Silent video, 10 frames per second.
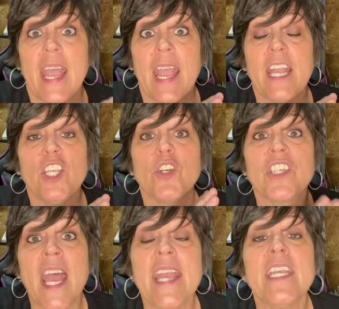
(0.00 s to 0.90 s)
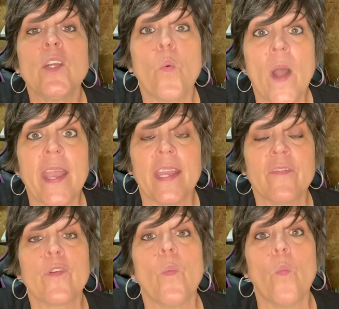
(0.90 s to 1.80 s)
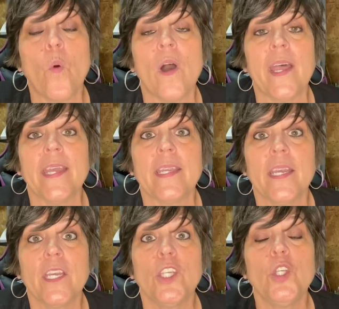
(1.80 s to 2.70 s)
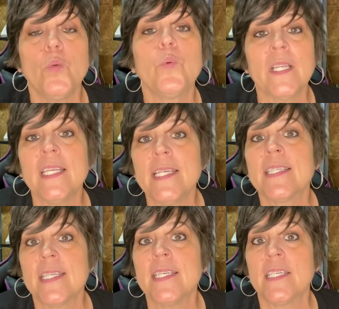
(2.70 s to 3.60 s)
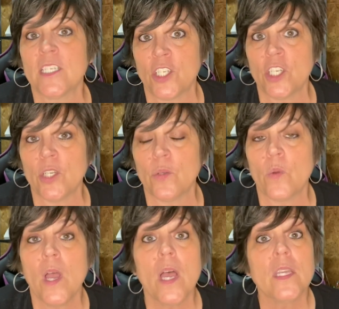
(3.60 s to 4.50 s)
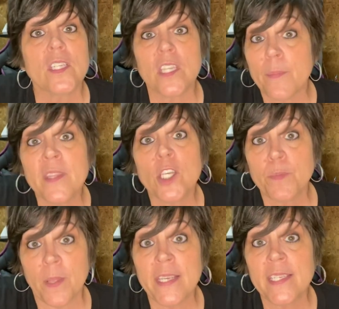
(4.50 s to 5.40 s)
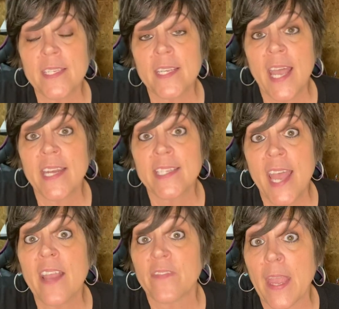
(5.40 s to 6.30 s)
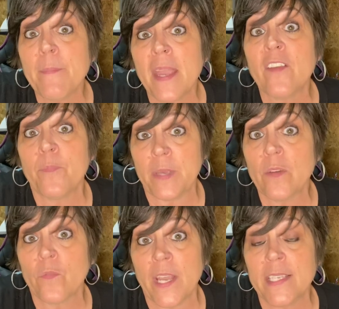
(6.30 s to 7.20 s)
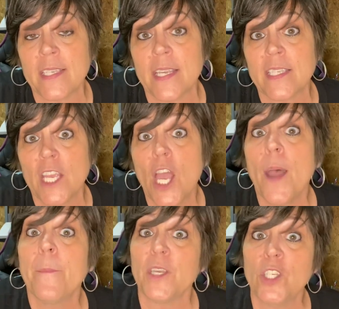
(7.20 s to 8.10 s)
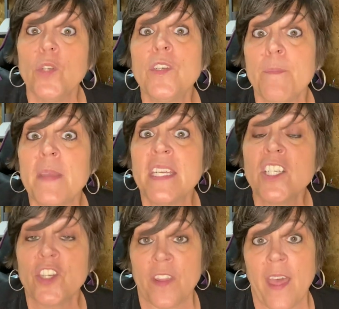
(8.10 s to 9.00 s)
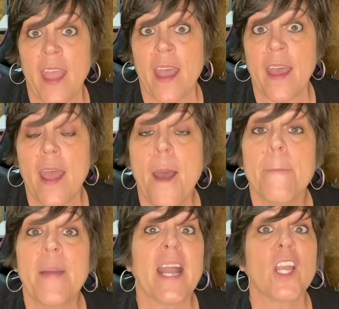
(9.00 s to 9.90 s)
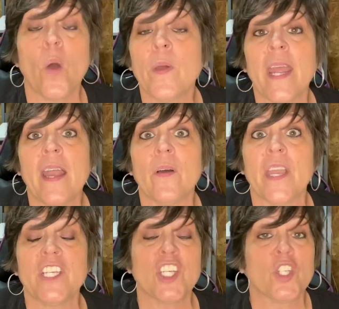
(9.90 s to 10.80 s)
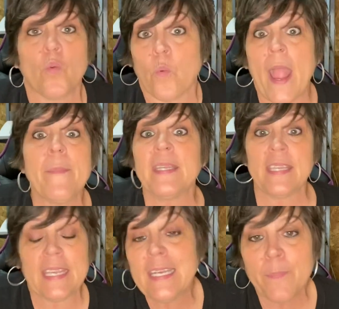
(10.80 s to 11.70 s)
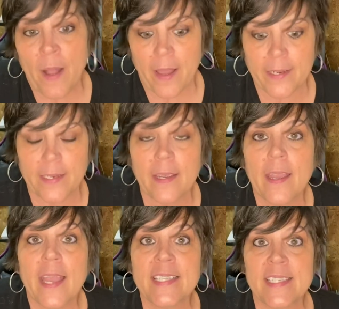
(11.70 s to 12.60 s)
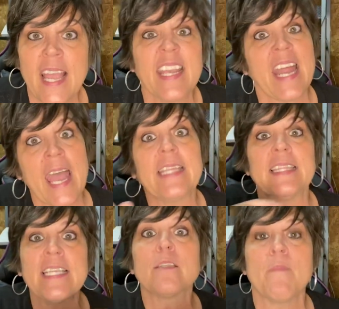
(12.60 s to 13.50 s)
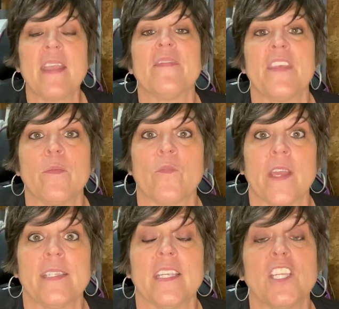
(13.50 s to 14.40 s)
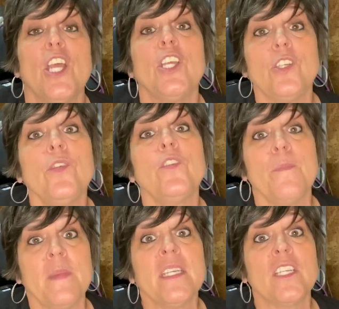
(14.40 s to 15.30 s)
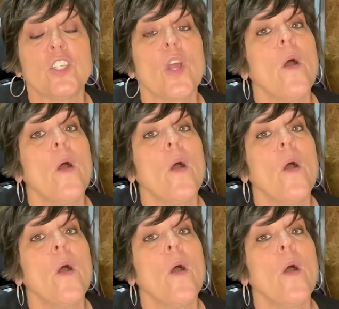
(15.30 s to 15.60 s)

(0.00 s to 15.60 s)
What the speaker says: and you're taking away from what you really intended to do. Some of those places that got attacked, they may have been racist, but you diminished that by going out and just grabbing anybody and saying, hey, let's make them racist. You diminished